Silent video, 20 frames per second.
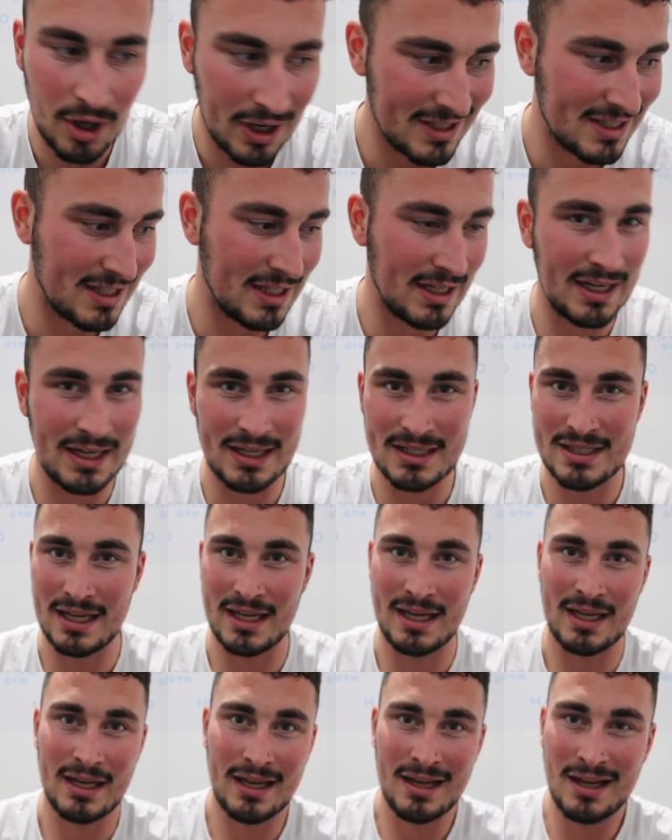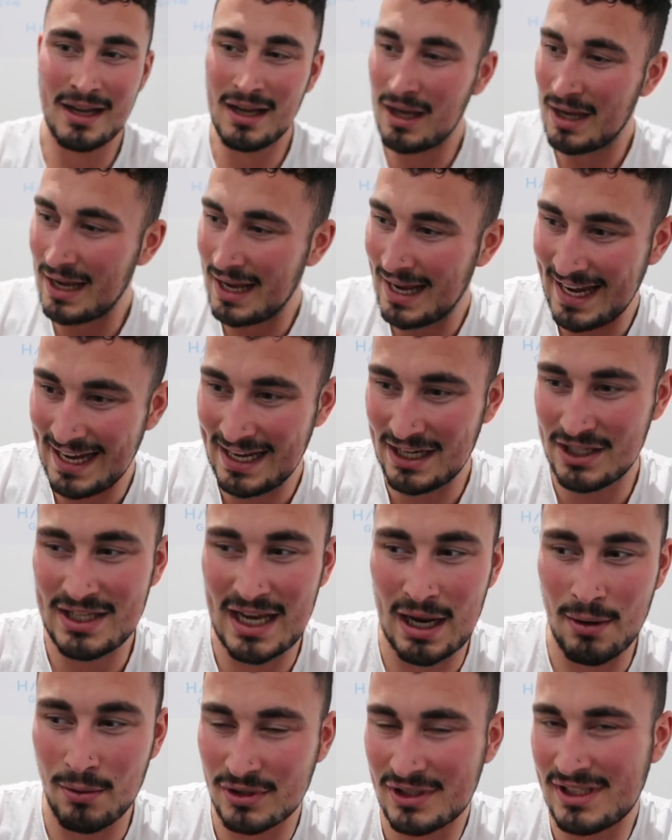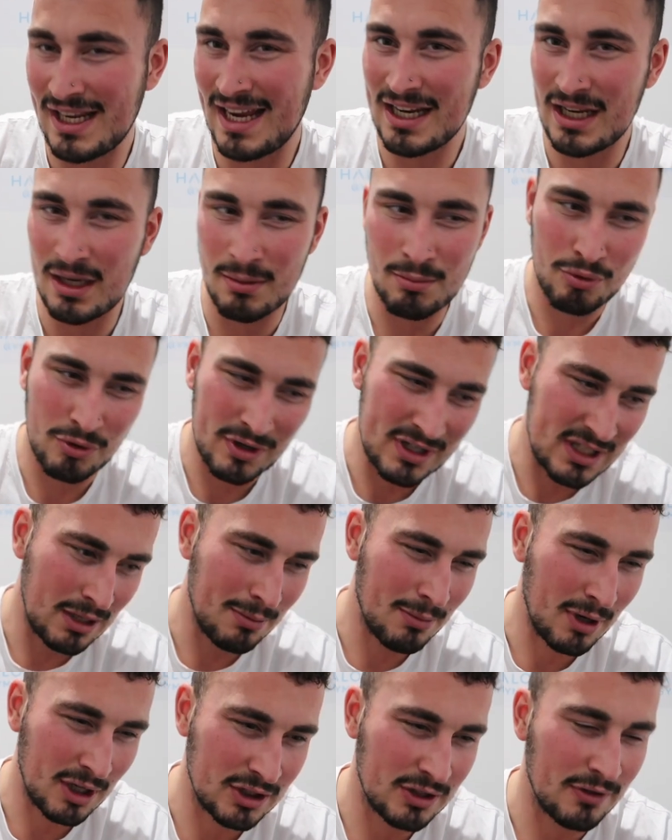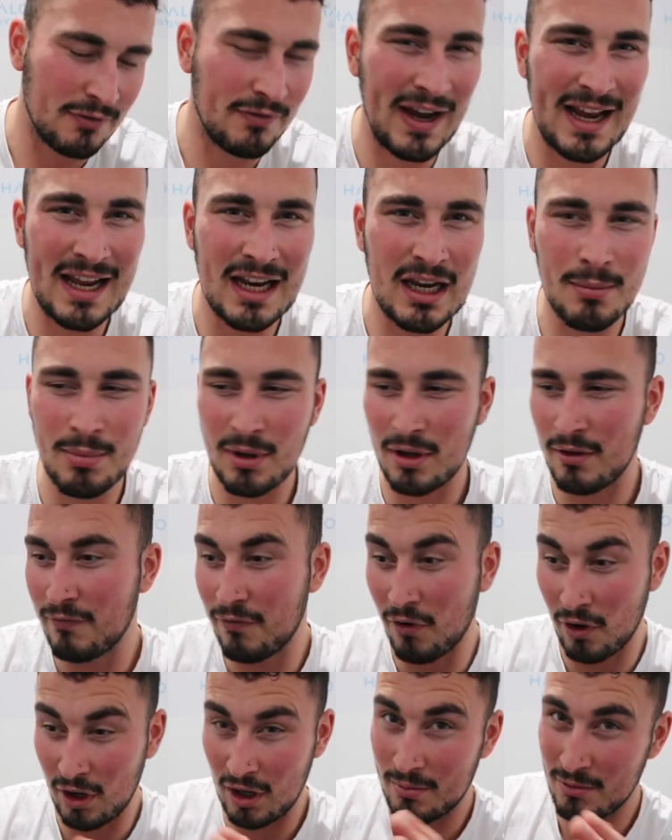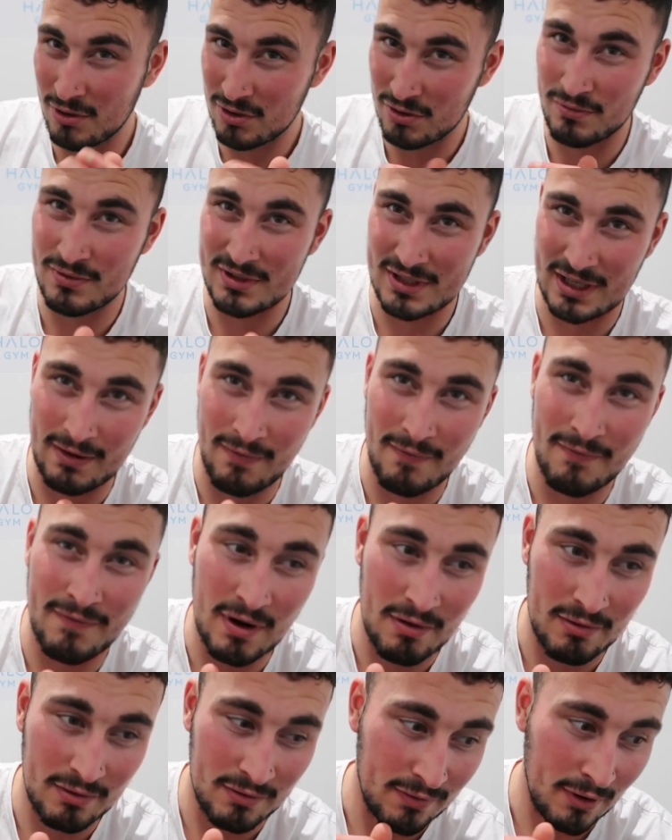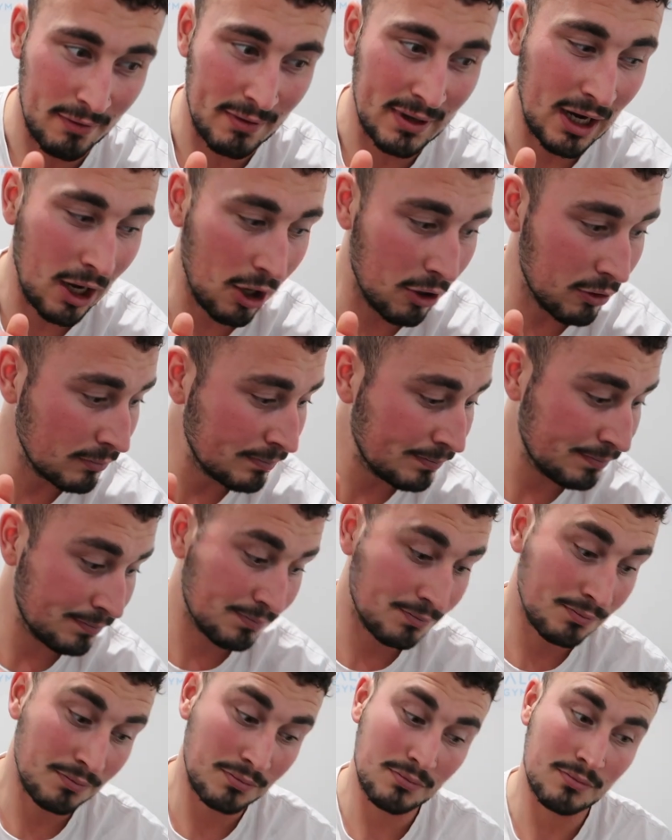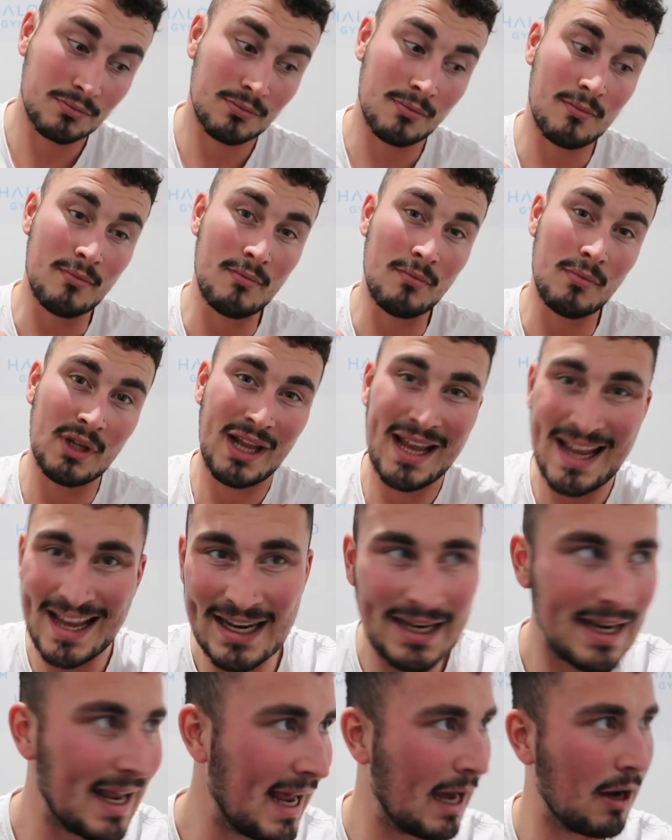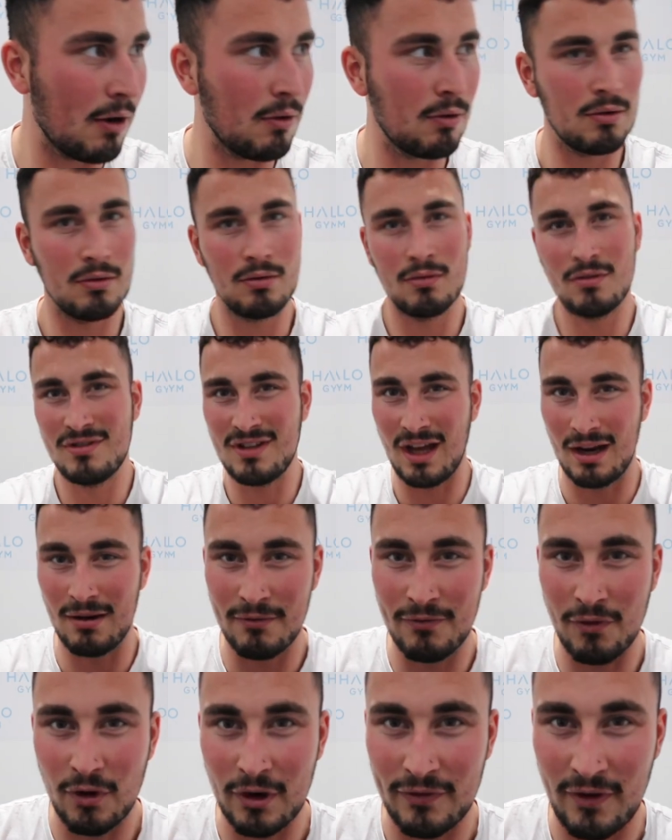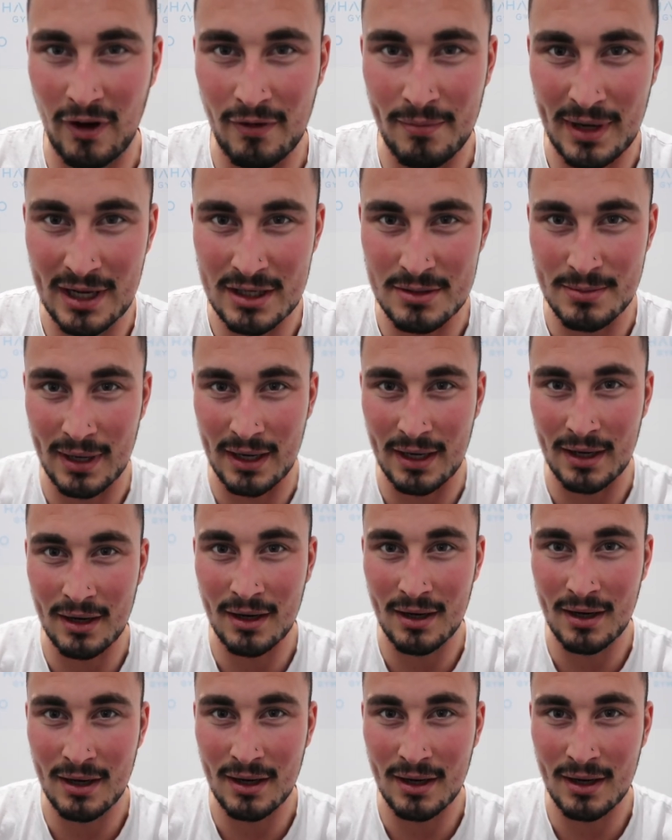Nice and easy. Each set was taken pretty much to failure, but the volume was obviously very, very low. In, out, done in 45 minutes, mate.